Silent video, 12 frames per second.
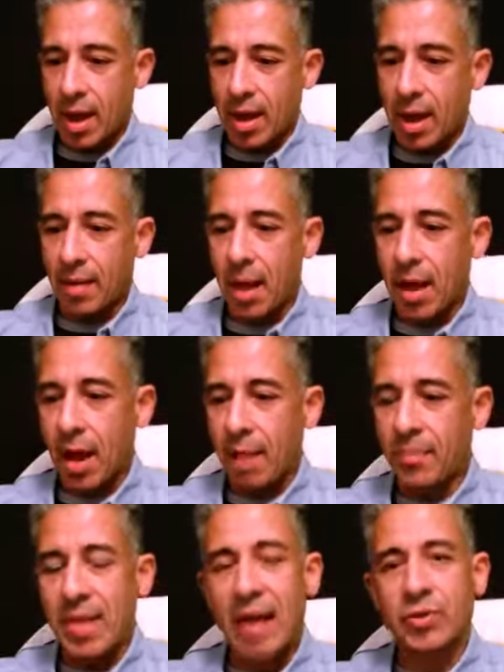And I,
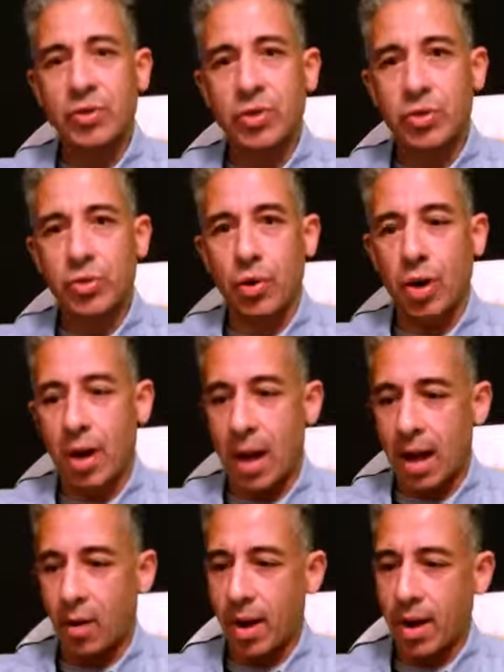am not too sure
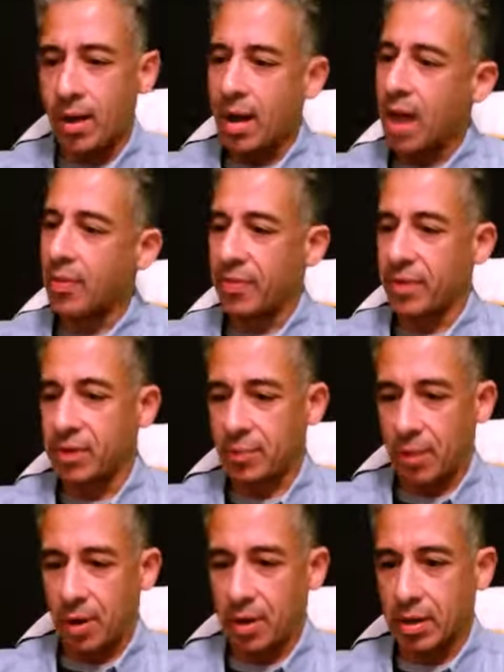how I got
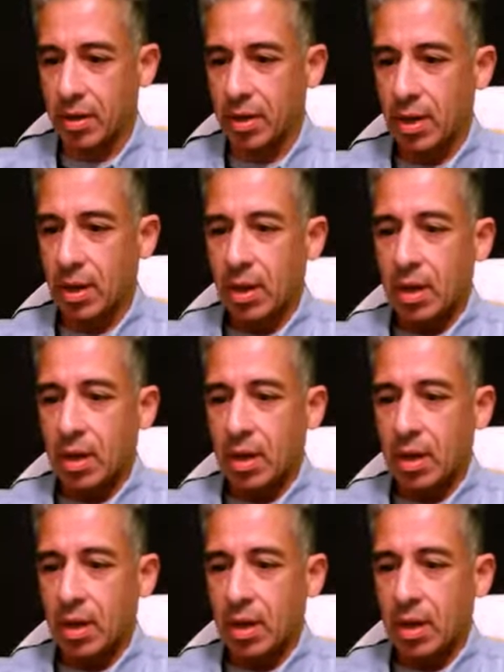this book,